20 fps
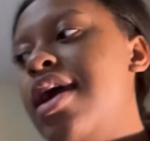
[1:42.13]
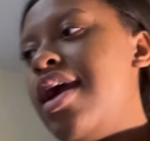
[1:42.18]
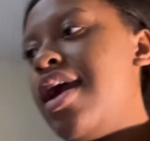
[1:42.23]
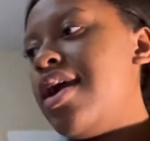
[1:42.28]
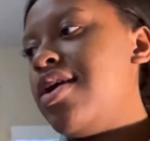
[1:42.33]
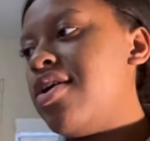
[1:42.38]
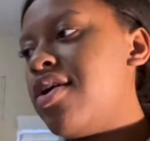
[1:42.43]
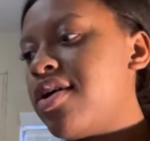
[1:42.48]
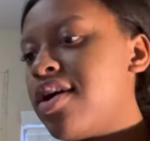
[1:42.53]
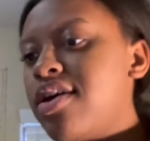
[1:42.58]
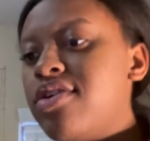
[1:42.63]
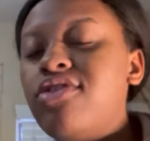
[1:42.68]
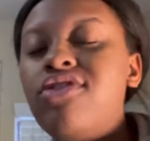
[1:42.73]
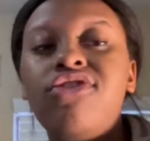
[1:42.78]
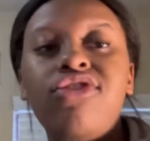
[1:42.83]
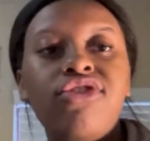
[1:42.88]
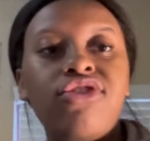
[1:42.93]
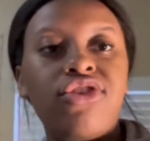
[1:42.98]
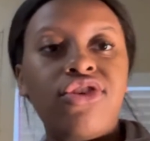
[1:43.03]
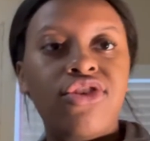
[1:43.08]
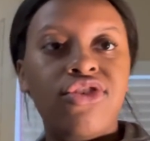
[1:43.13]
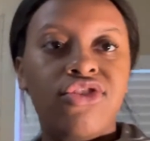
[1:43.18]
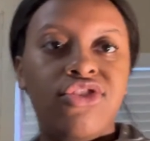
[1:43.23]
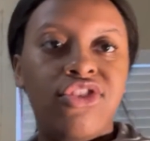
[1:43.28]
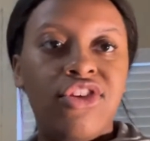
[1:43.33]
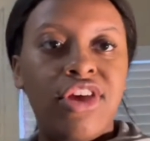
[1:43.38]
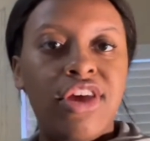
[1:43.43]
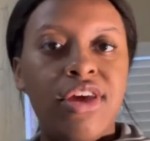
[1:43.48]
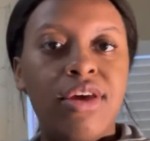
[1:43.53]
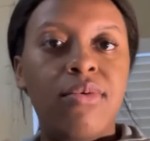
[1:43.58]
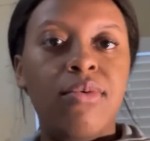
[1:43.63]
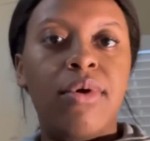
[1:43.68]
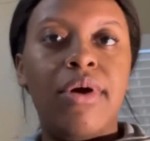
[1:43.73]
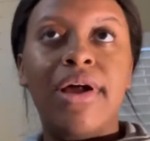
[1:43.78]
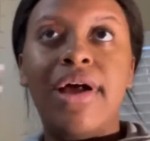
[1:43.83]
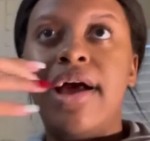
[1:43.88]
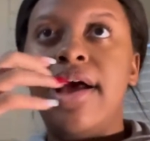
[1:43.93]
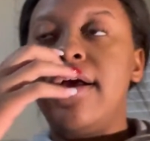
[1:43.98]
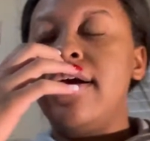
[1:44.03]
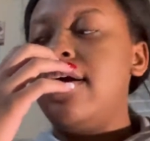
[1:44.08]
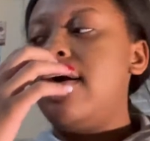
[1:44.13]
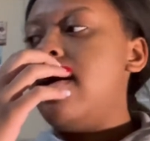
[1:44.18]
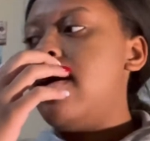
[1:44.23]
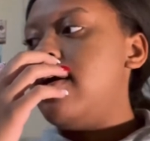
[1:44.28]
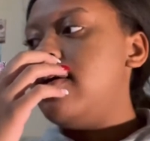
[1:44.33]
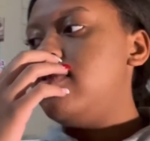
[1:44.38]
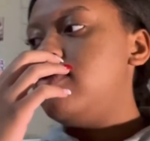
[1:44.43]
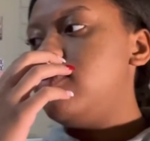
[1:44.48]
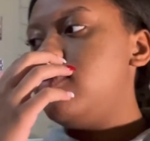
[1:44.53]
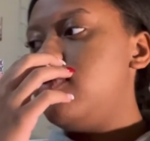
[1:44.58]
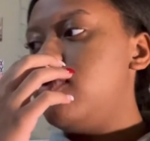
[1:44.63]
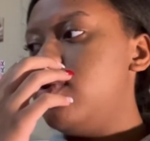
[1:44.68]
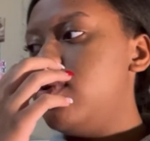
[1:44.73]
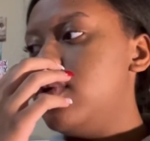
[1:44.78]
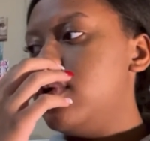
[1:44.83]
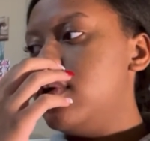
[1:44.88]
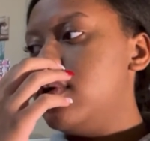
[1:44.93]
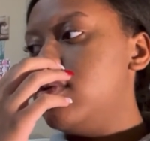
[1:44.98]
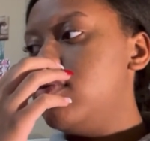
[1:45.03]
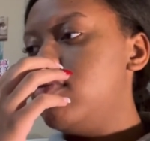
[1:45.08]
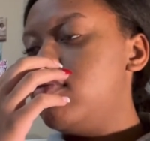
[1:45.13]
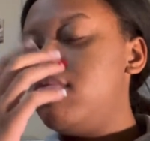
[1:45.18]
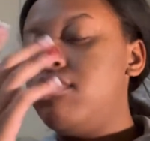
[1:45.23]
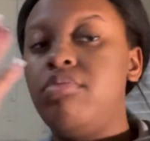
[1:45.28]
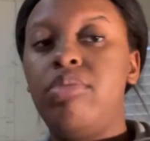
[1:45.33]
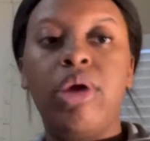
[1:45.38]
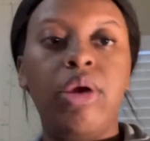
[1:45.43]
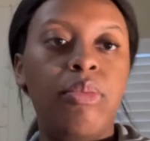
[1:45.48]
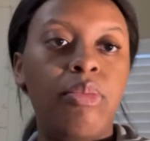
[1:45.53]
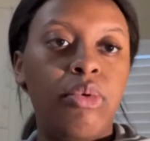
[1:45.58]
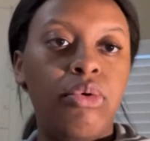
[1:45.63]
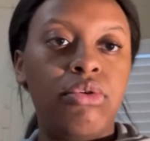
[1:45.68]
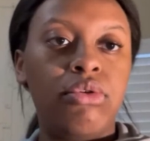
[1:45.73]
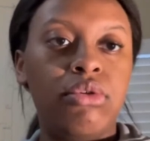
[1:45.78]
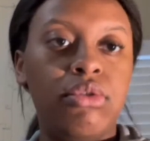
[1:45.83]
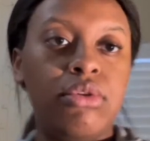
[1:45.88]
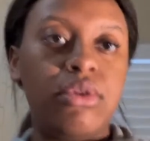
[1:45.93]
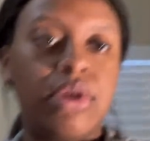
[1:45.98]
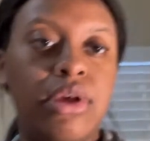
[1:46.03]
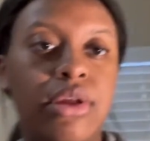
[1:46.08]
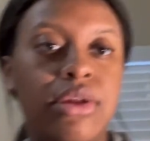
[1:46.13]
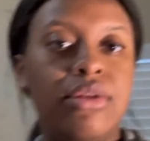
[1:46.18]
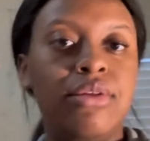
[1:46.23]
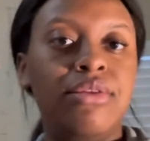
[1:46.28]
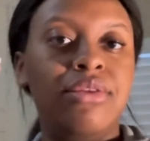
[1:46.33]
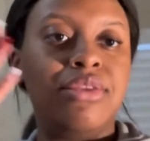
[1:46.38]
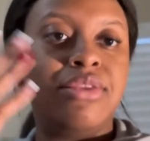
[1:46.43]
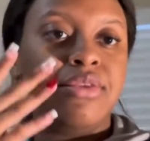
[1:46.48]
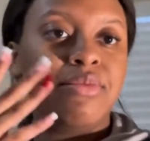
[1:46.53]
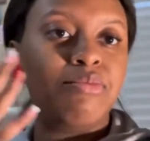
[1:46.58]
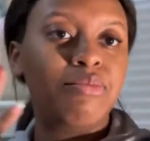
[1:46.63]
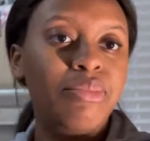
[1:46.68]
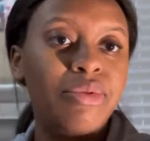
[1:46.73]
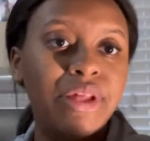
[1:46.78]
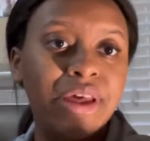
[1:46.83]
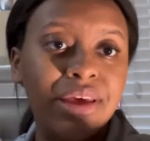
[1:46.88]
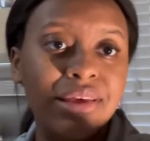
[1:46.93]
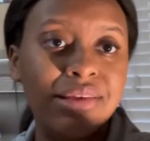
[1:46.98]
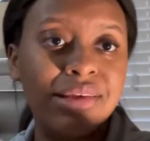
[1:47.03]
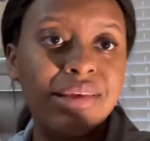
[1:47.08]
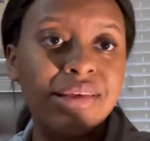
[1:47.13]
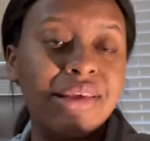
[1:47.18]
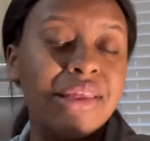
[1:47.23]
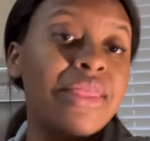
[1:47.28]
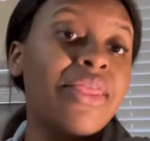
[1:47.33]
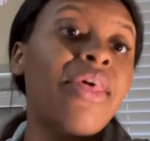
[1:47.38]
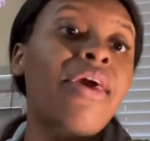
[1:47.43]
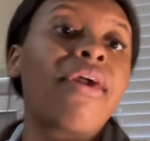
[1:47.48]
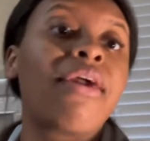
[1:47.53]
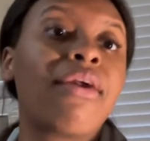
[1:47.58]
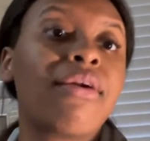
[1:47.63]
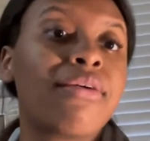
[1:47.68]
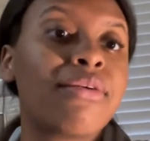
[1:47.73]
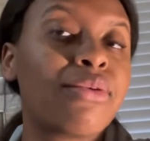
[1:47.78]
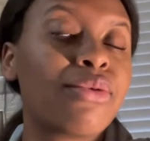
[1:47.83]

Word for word: And y'all guys are just gonna see what I got for people and places and things.